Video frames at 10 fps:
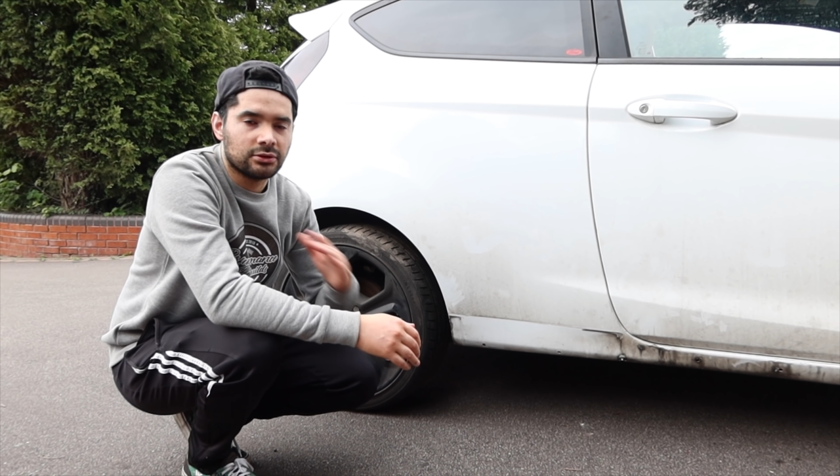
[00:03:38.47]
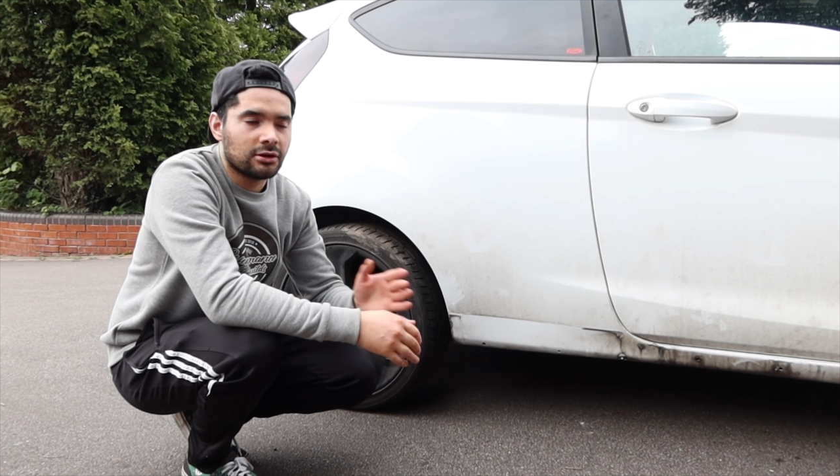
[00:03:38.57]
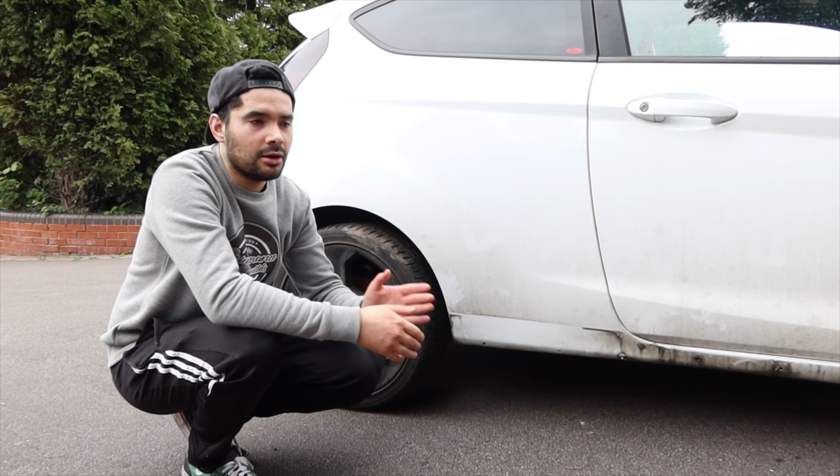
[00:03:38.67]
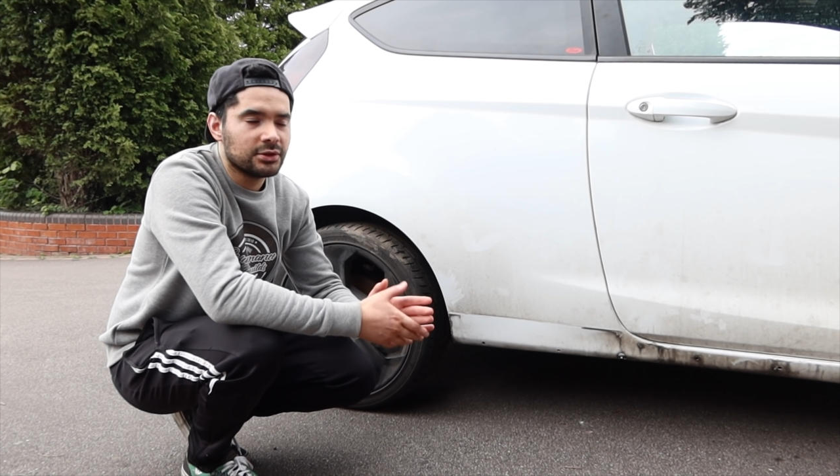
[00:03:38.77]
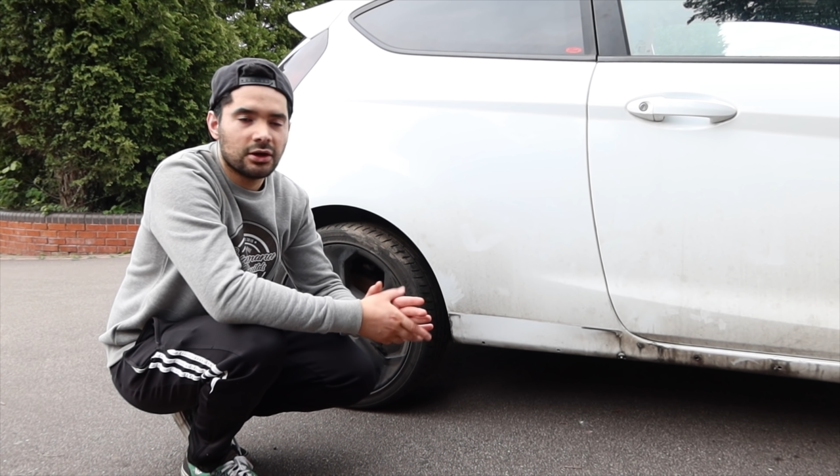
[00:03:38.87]
I
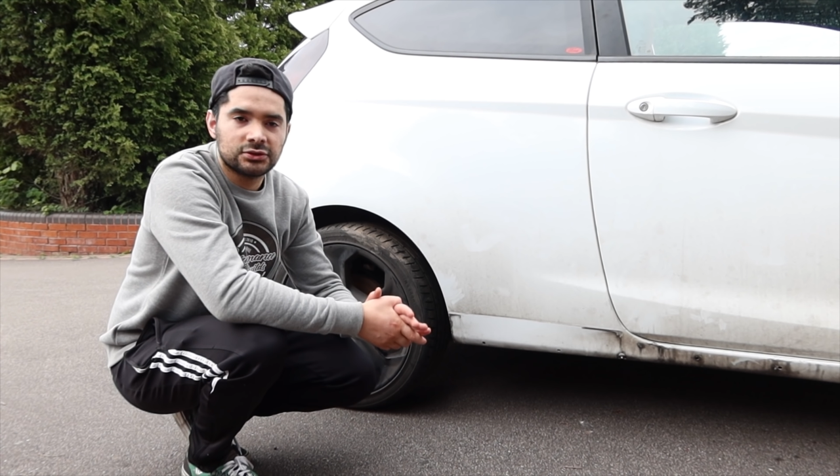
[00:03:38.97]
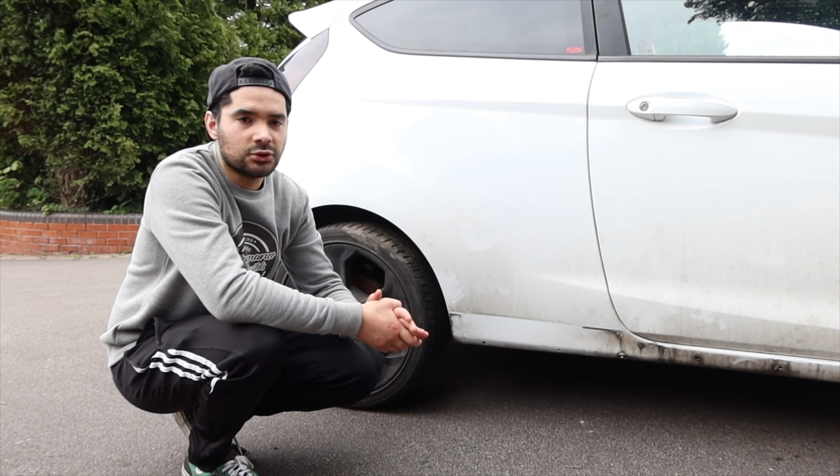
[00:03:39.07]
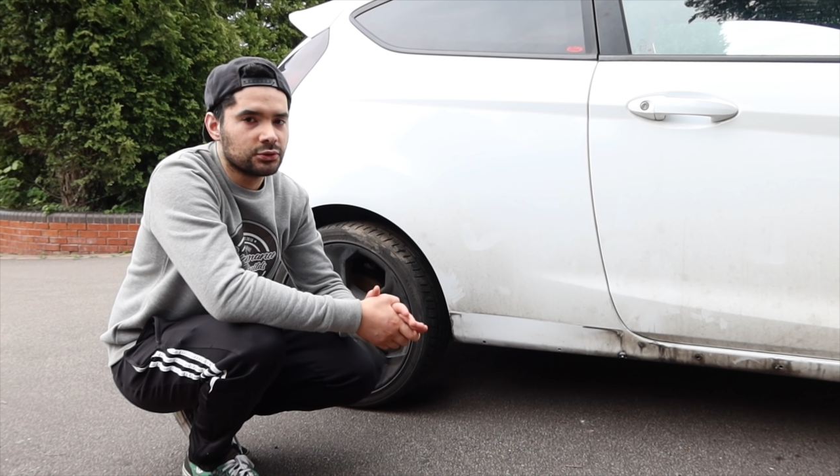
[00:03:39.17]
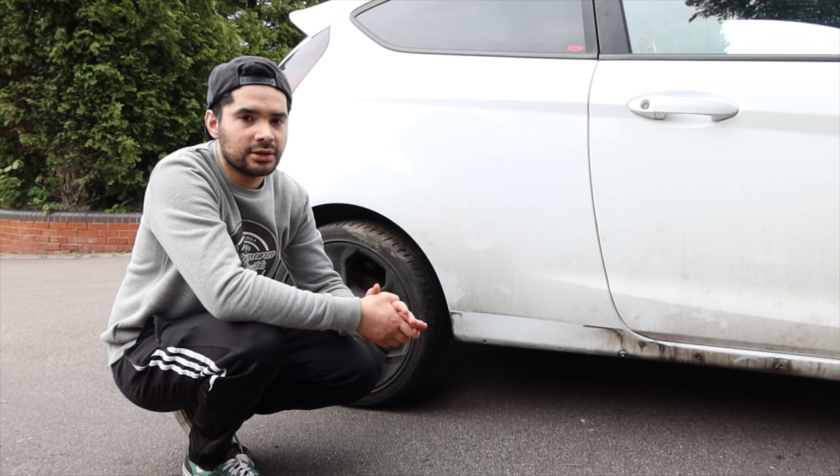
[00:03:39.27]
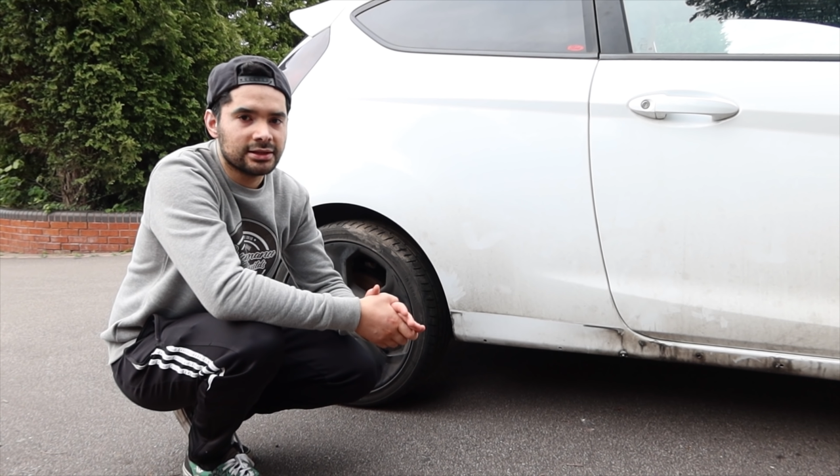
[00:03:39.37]
can't be asked to
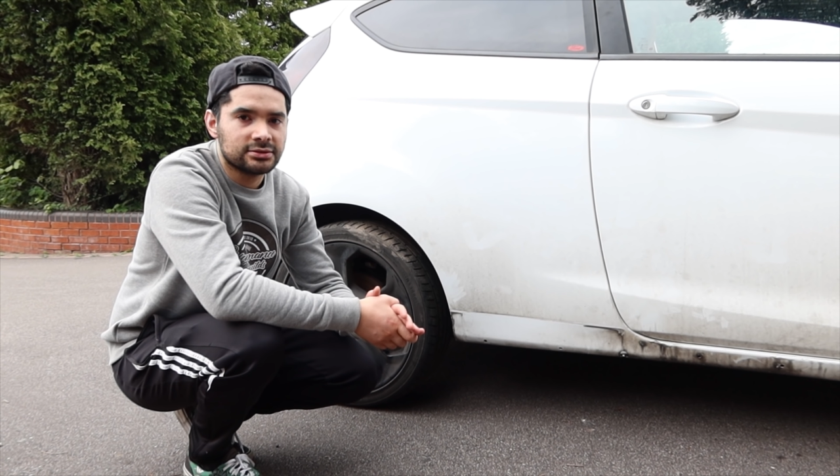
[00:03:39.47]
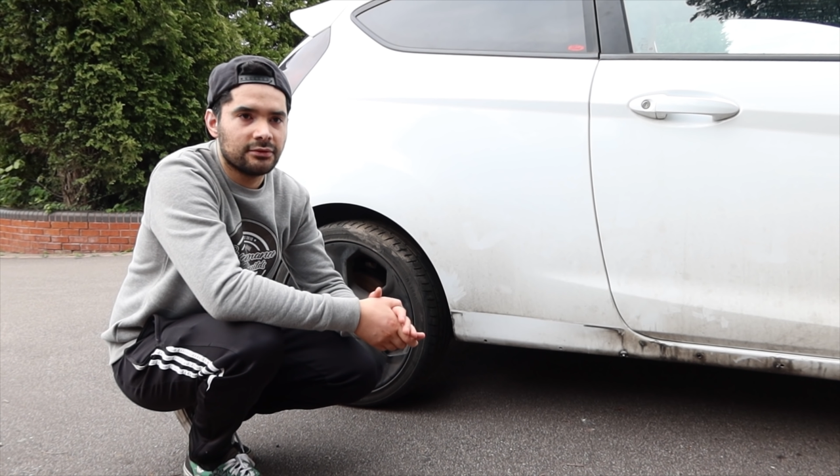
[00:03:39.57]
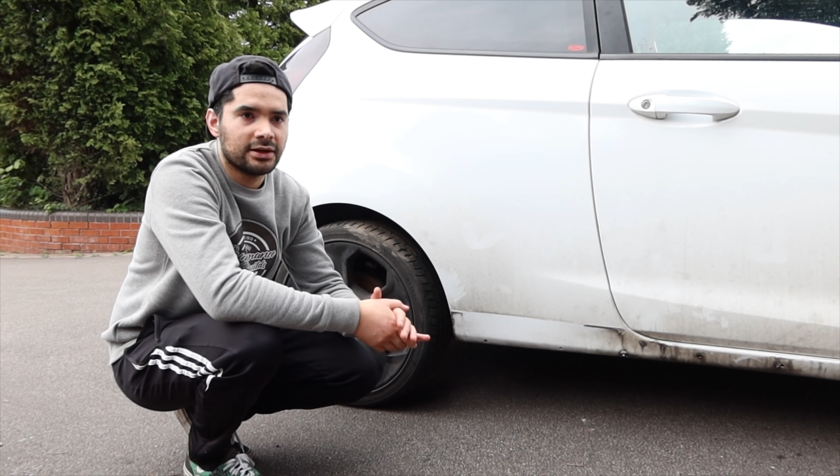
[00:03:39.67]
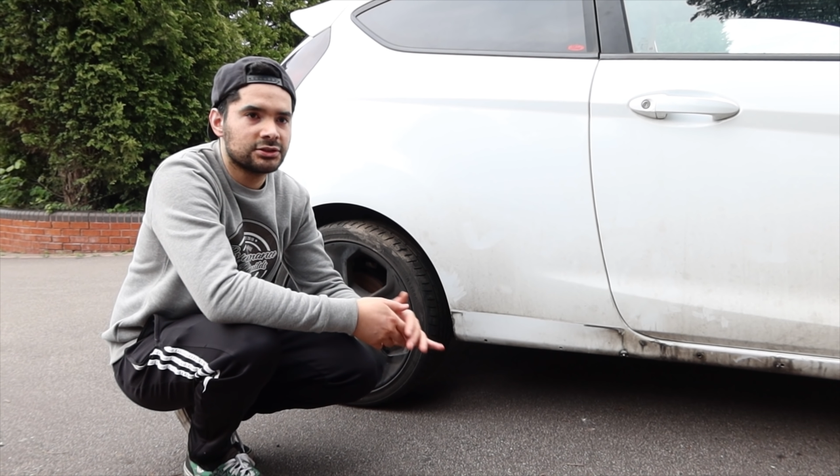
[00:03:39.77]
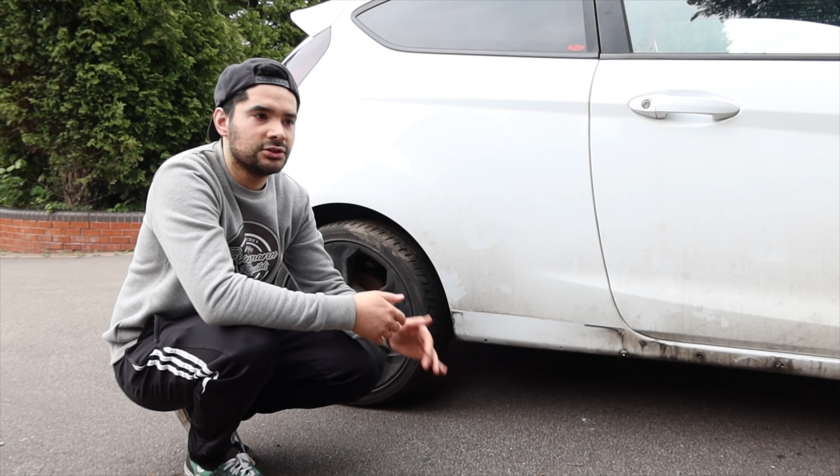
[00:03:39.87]
go through the hassle
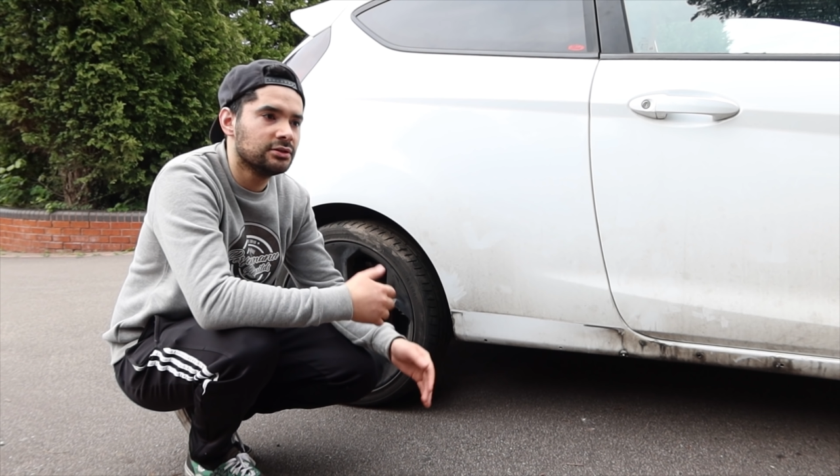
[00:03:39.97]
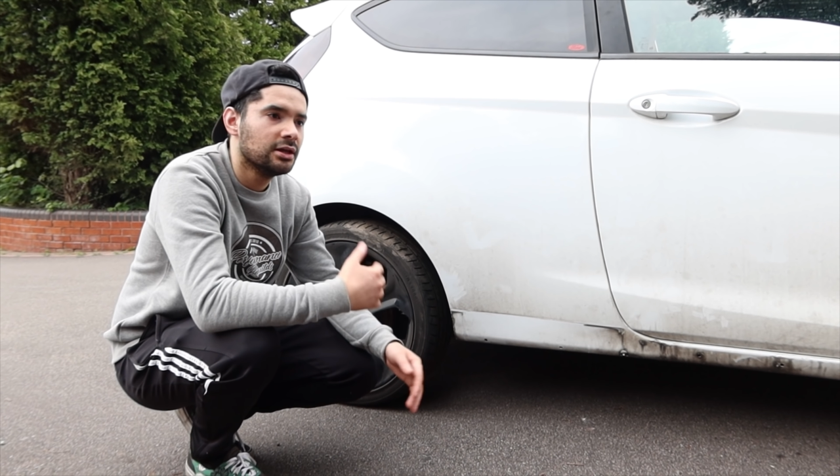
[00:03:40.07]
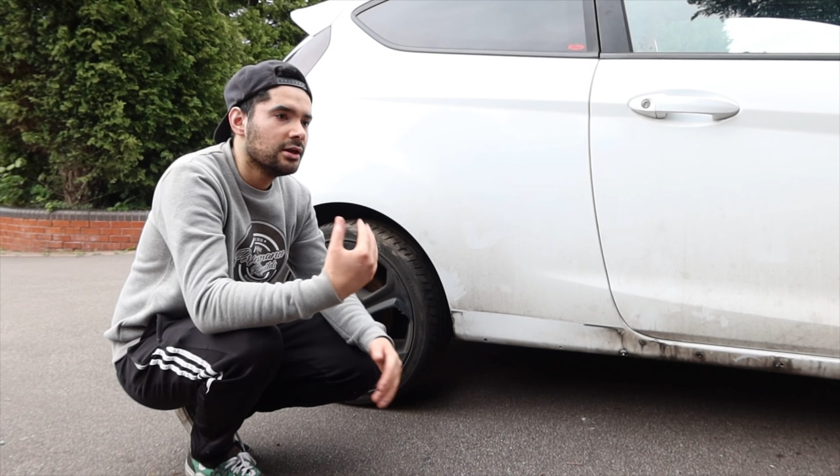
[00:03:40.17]
of actually